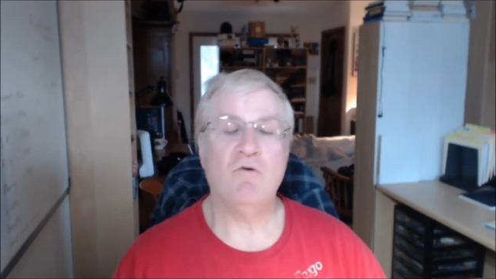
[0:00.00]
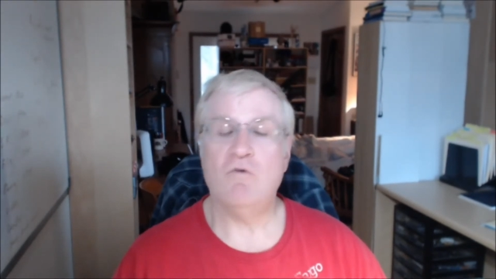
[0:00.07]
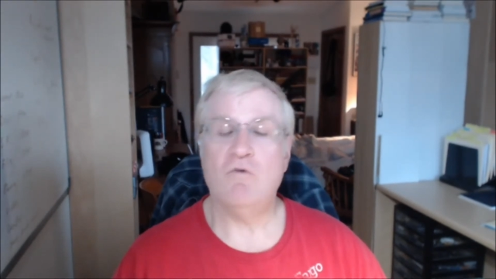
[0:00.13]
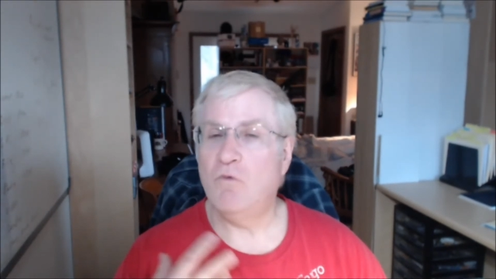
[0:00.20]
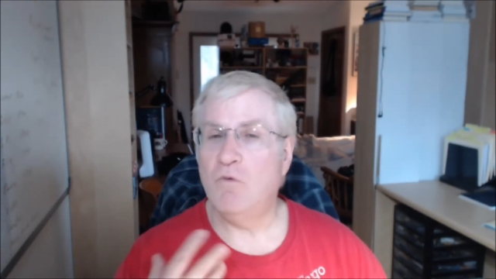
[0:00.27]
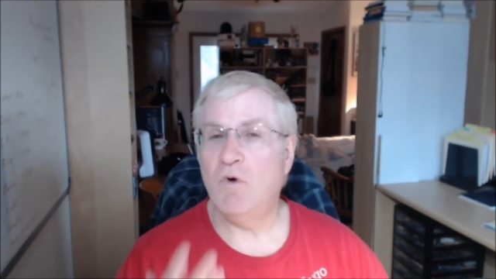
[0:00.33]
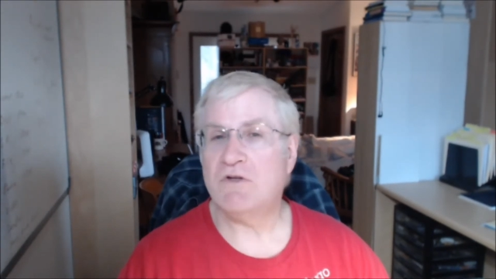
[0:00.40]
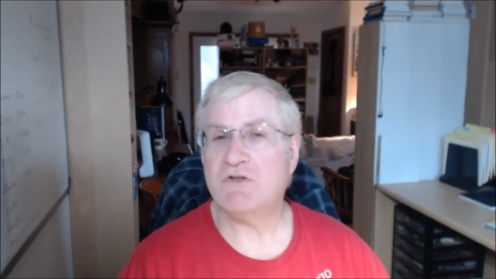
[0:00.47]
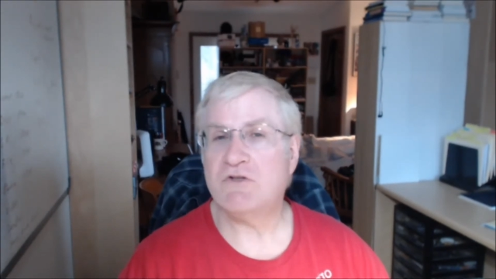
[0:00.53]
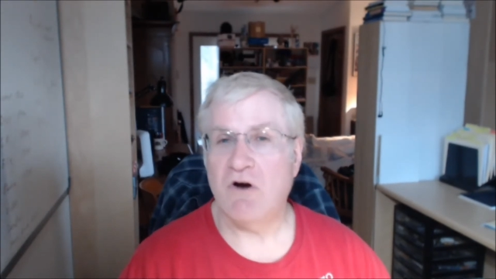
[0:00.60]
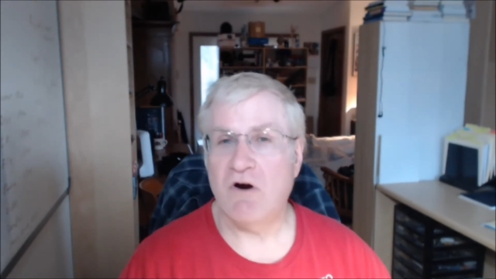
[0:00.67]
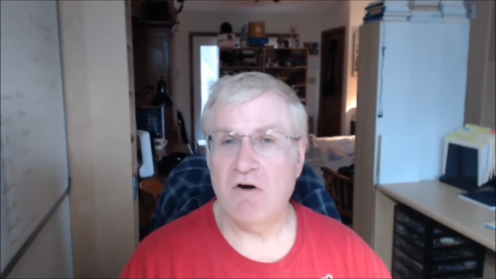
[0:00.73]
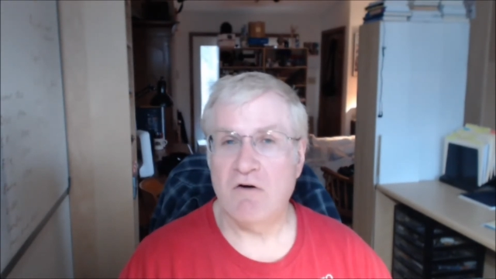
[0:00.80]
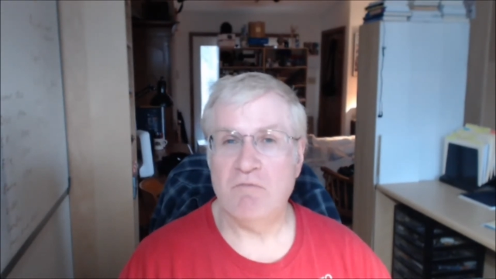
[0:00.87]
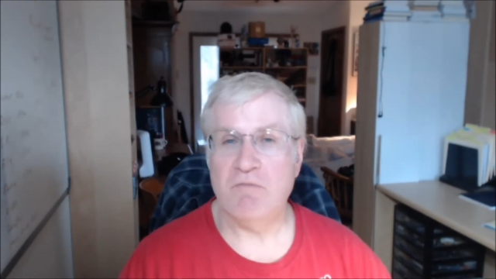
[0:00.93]
what's
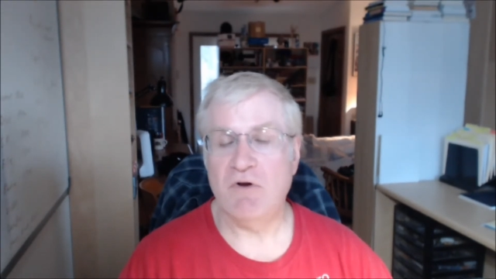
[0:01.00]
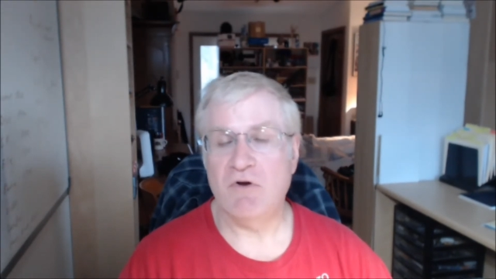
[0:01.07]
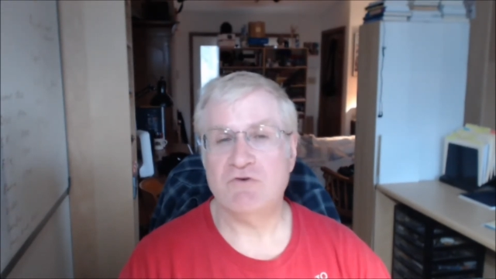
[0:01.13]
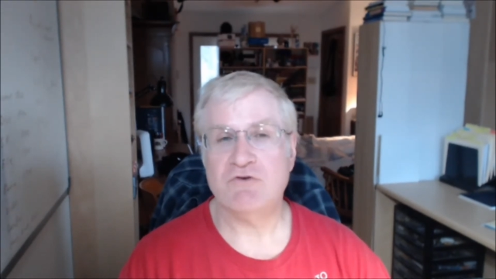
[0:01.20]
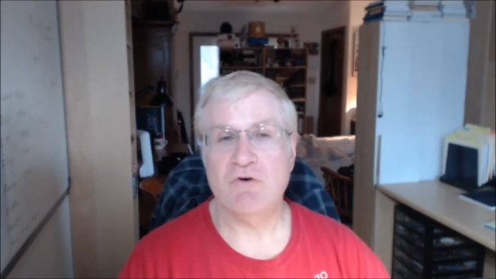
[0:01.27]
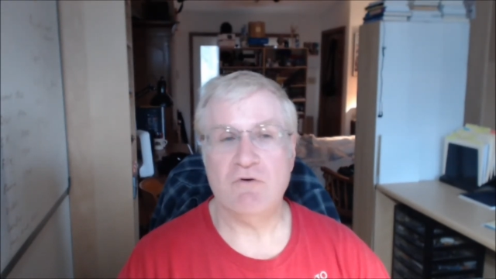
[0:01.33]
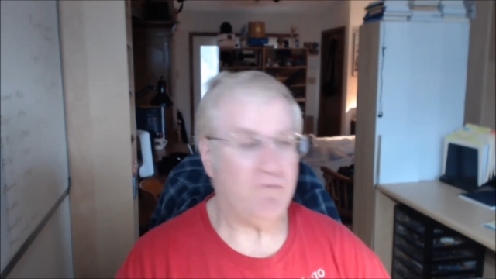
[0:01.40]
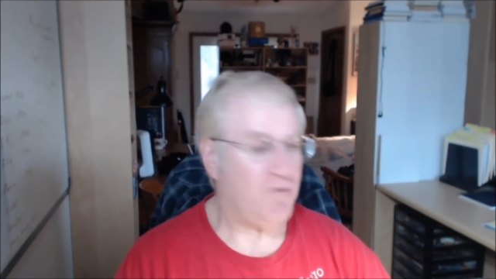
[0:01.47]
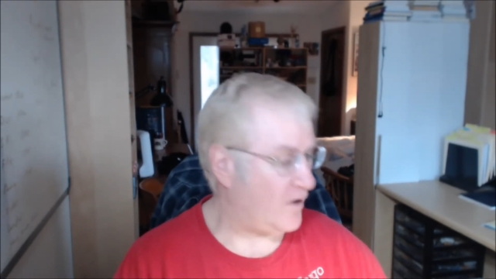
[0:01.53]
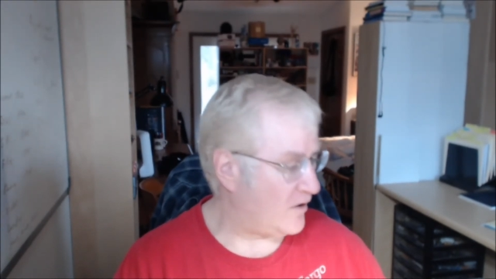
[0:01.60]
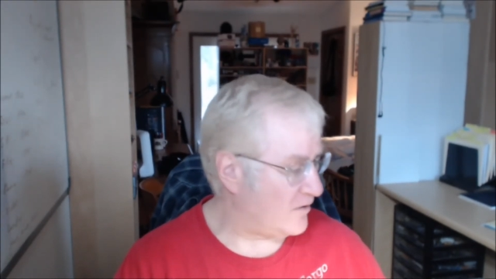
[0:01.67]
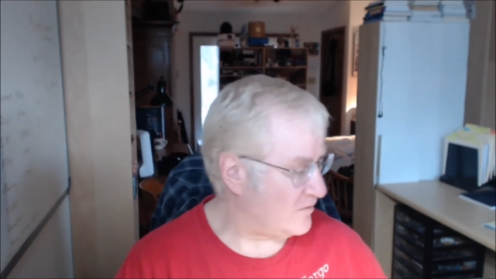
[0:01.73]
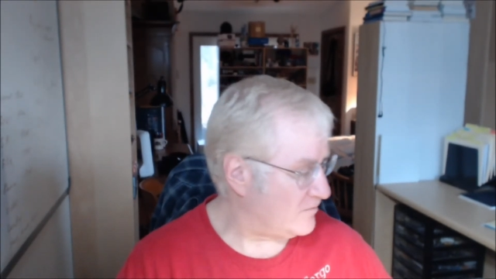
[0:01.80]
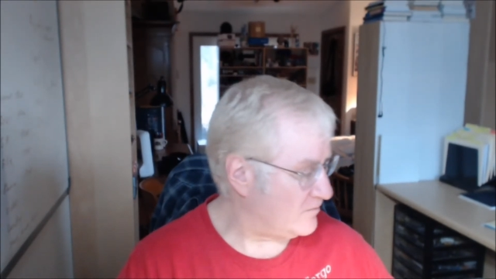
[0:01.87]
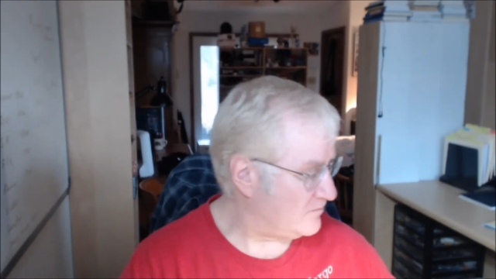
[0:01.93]
our bill so far?